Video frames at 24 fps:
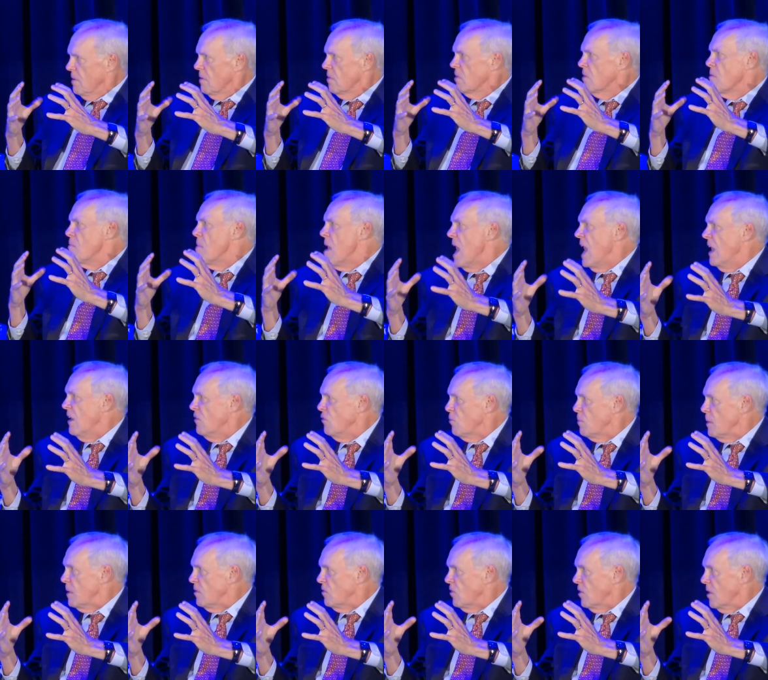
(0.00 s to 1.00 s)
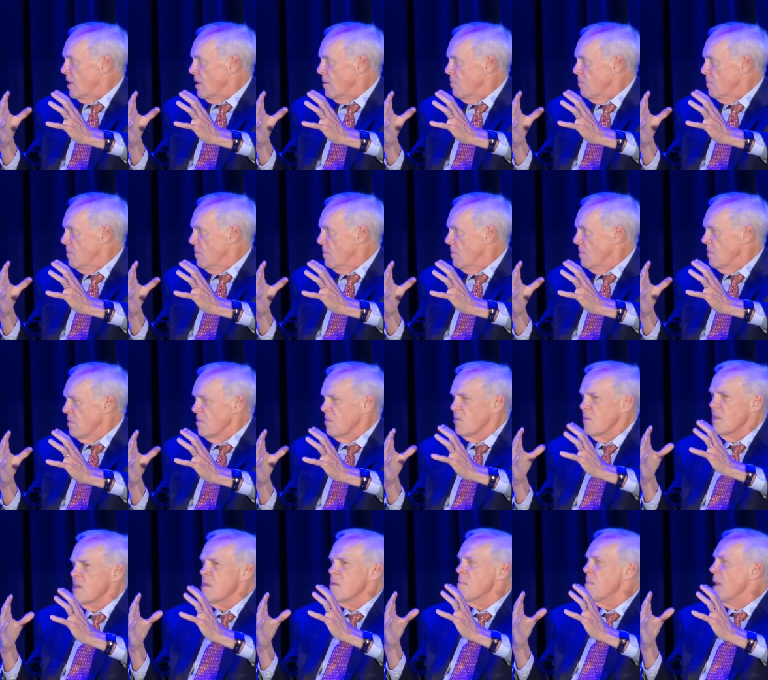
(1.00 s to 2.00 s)
the management team
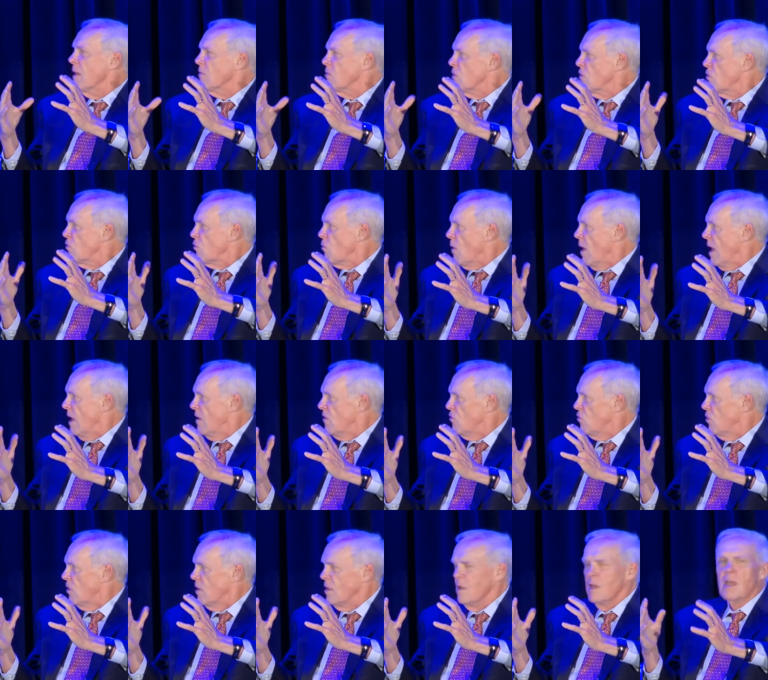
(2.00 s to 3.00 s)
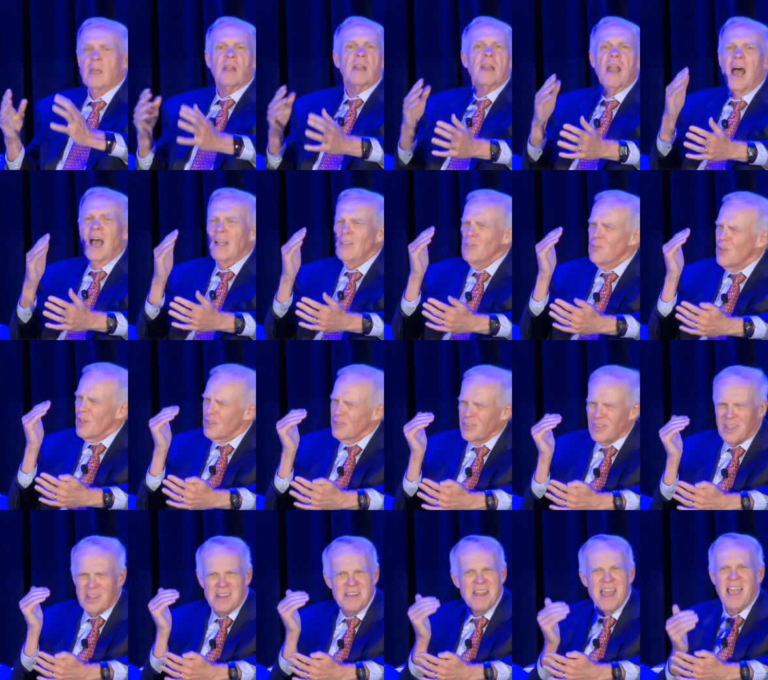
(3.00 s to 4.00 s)
think about the strategy? Not just
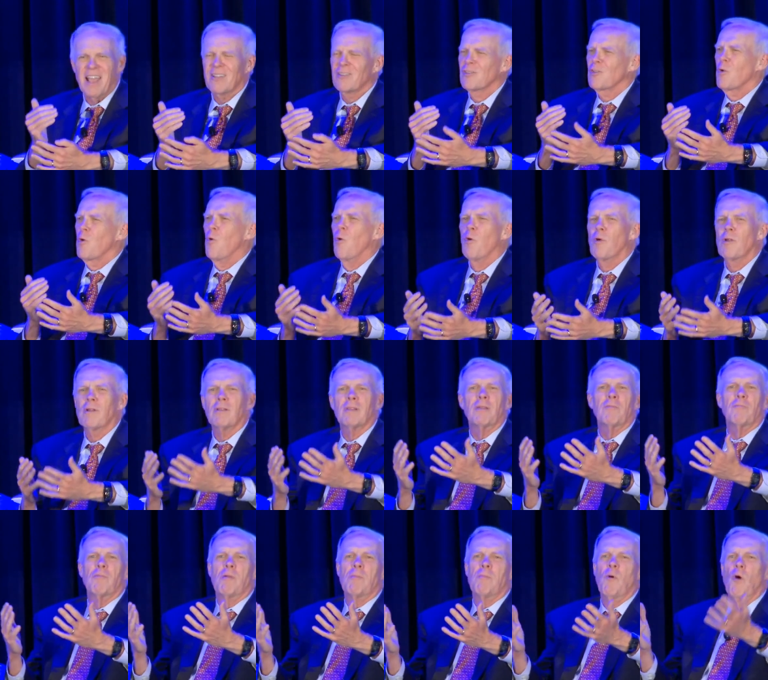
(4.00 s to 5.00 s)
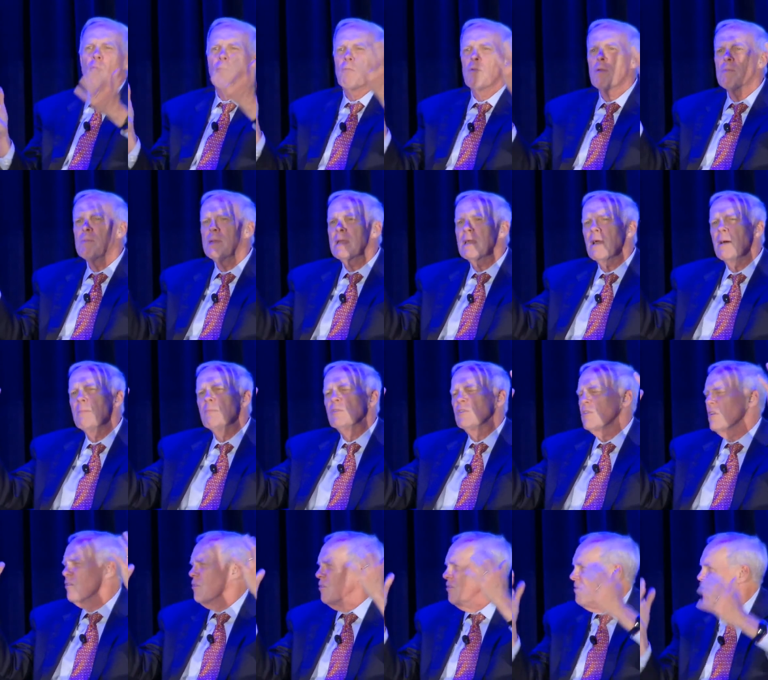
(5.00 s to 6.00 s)
the next quarterly report. We become
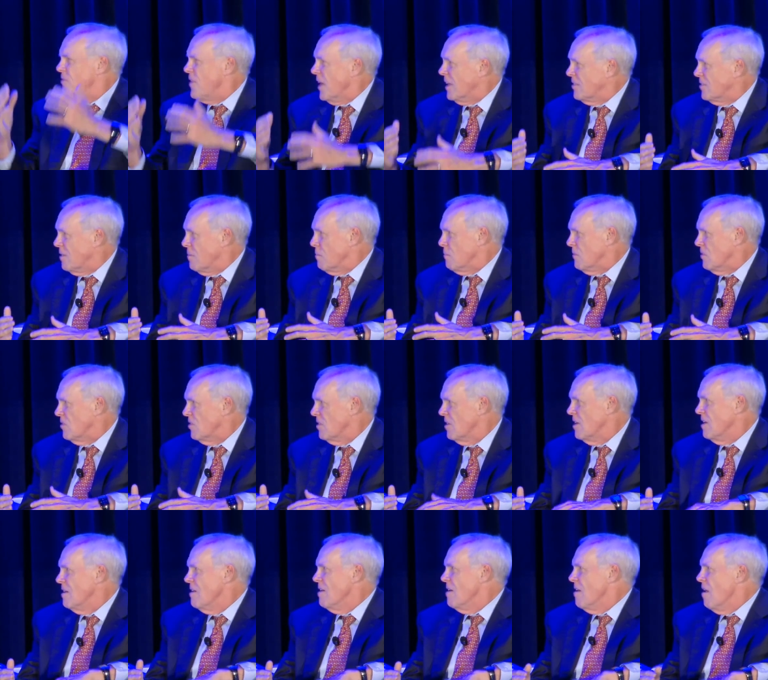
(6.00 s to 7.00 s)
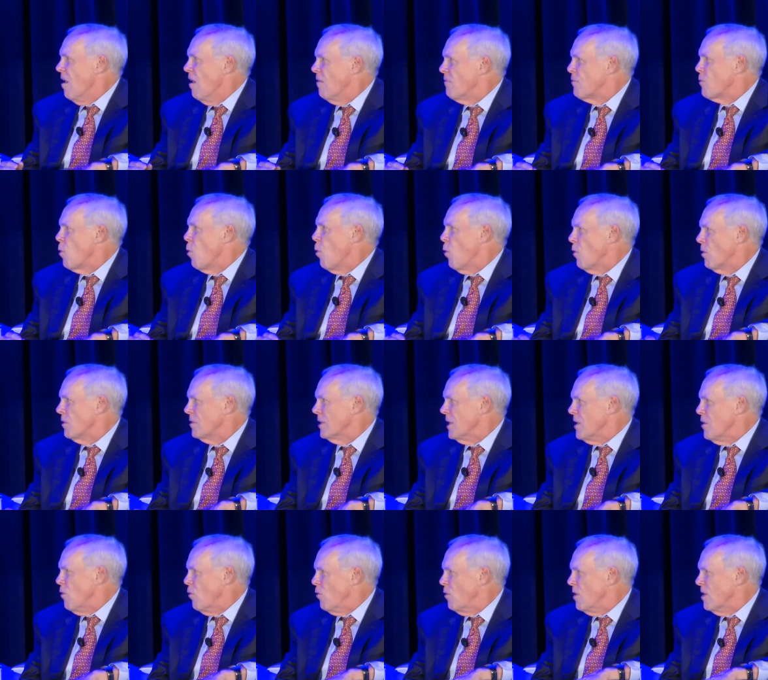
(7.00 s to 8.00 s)
such victims of
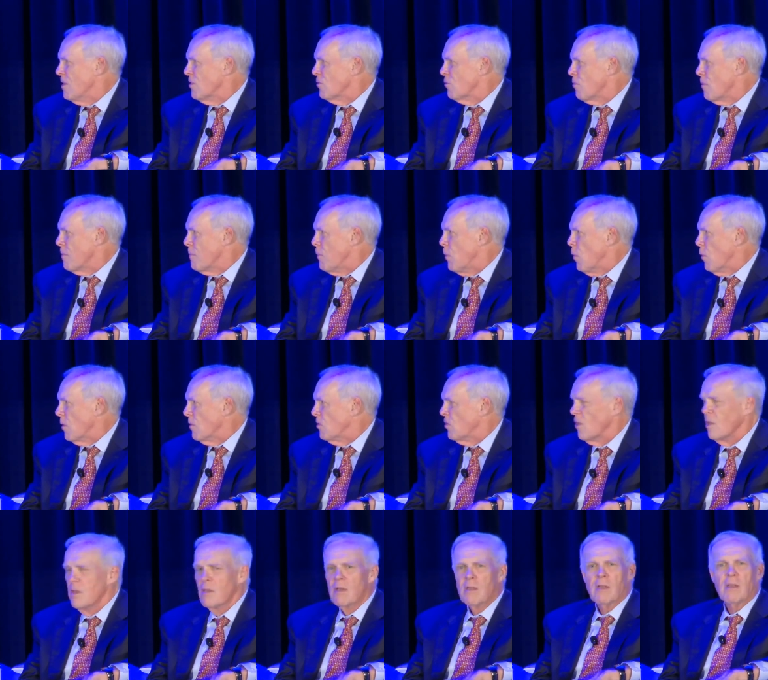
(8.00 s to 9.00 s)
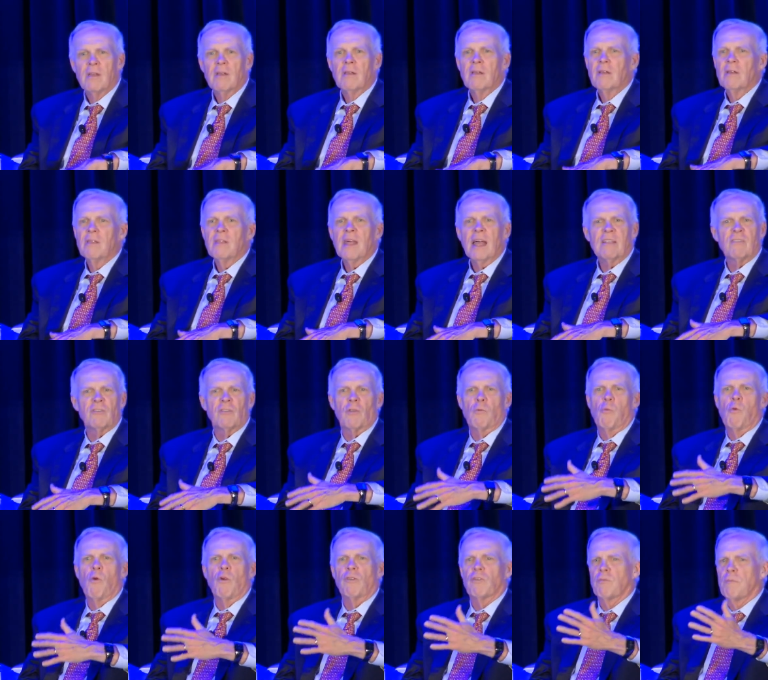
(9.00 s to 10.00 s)
quarterly earnings reports. That's the
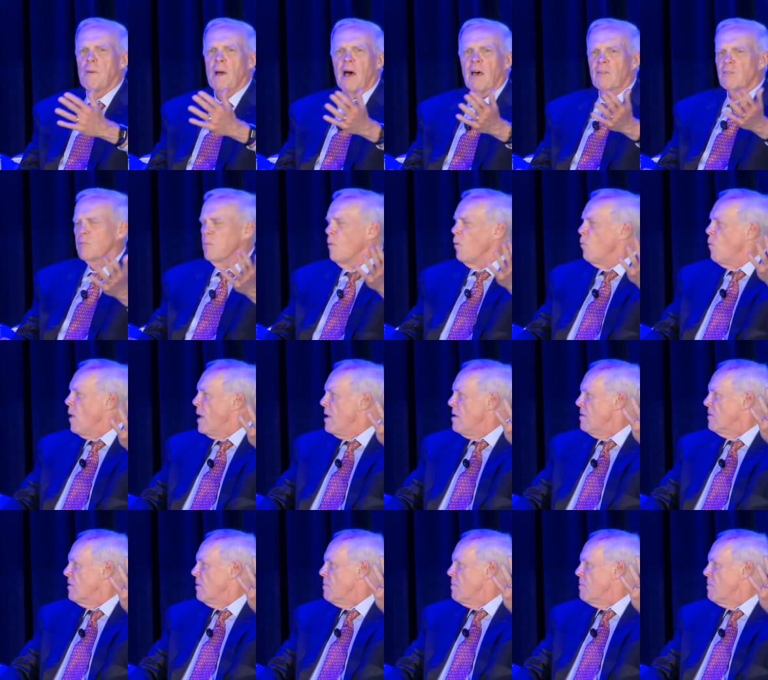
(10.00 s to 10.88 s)
worst possible way to